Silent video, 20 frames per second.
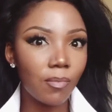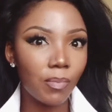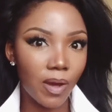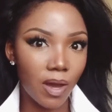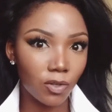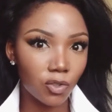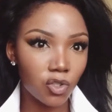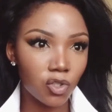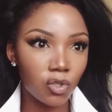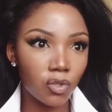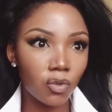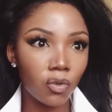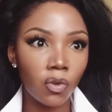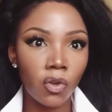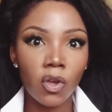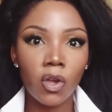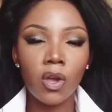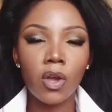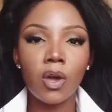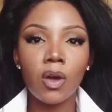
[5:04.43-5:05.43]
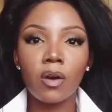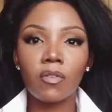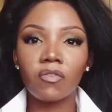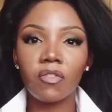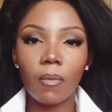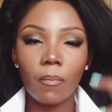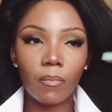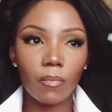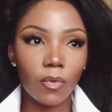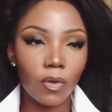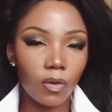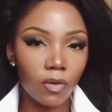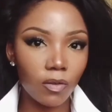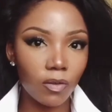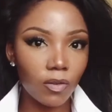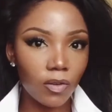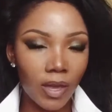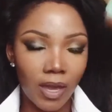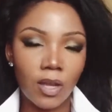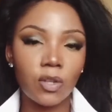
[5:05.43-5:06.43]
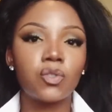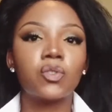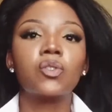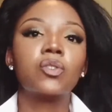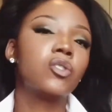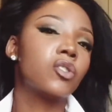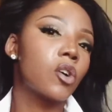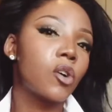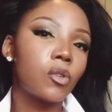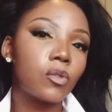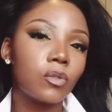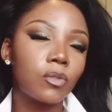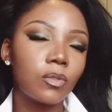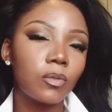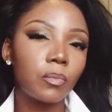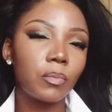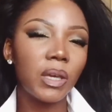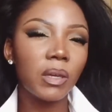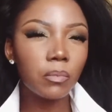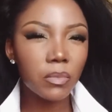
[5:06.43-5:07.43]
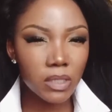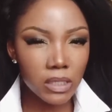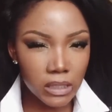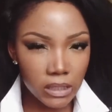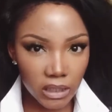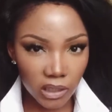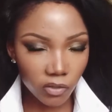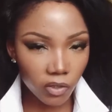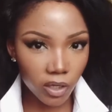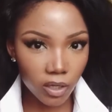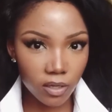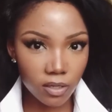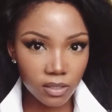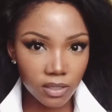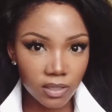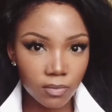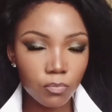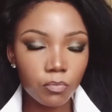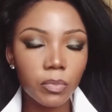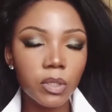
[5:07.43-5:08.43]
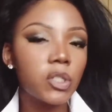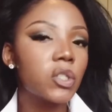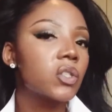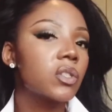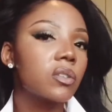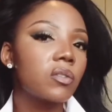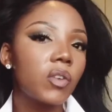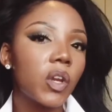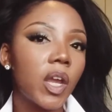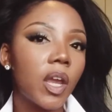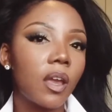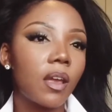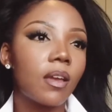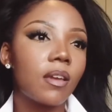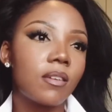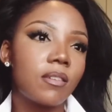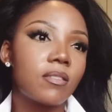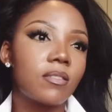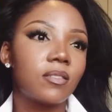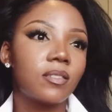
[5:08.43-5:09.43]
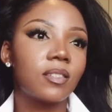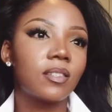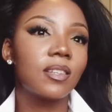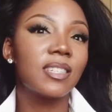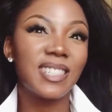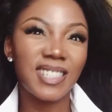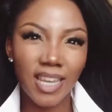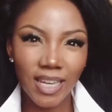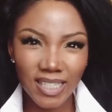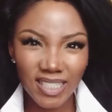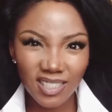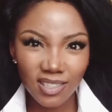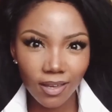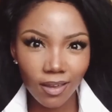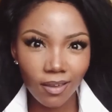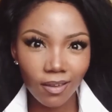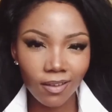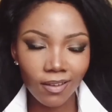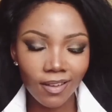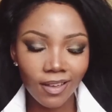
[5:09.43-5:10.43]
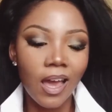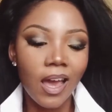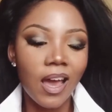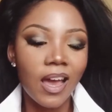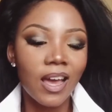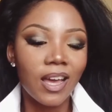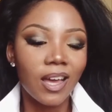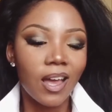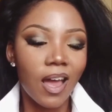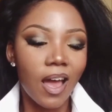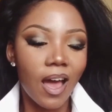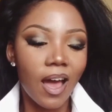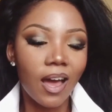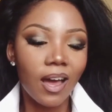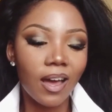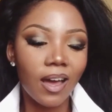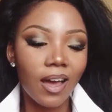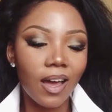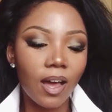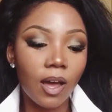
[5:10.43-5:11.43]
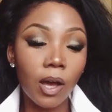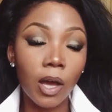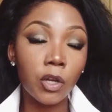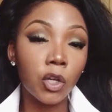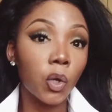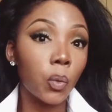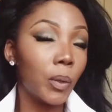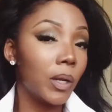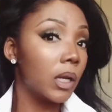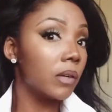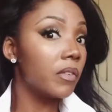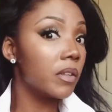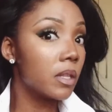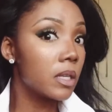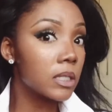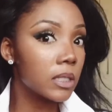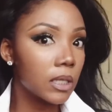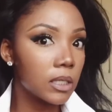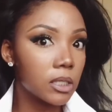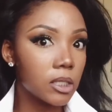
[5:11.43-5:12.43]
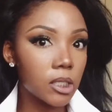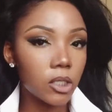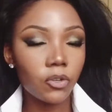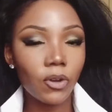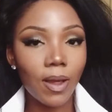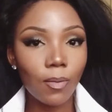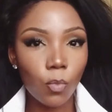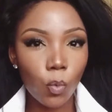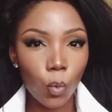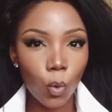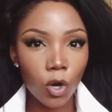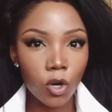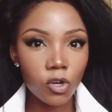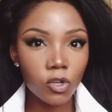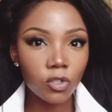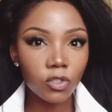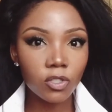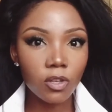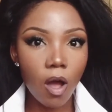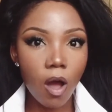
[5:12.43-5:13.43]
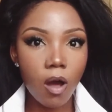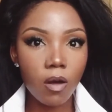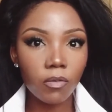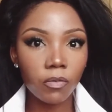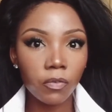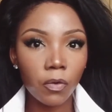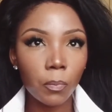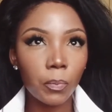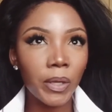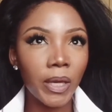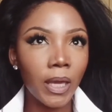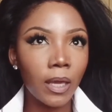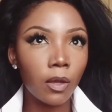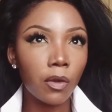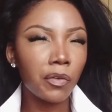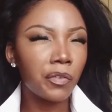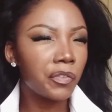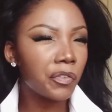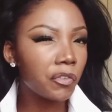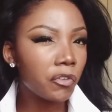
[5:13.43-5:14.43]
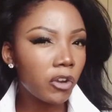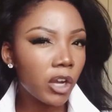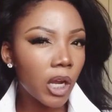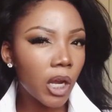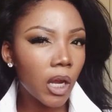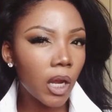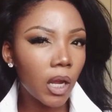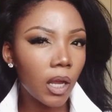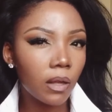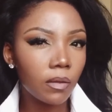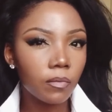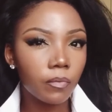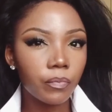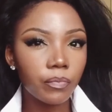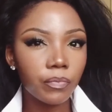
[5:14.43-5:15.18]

about you from head to toe. Be mysterious. Mystery is sexy. I know we live in this Instagram world of being free,